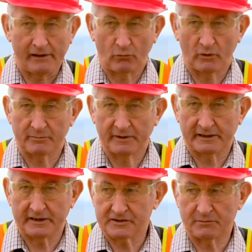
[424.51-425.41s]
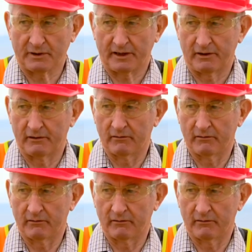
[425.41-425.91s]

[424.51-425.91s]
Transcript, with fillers: What about discipline?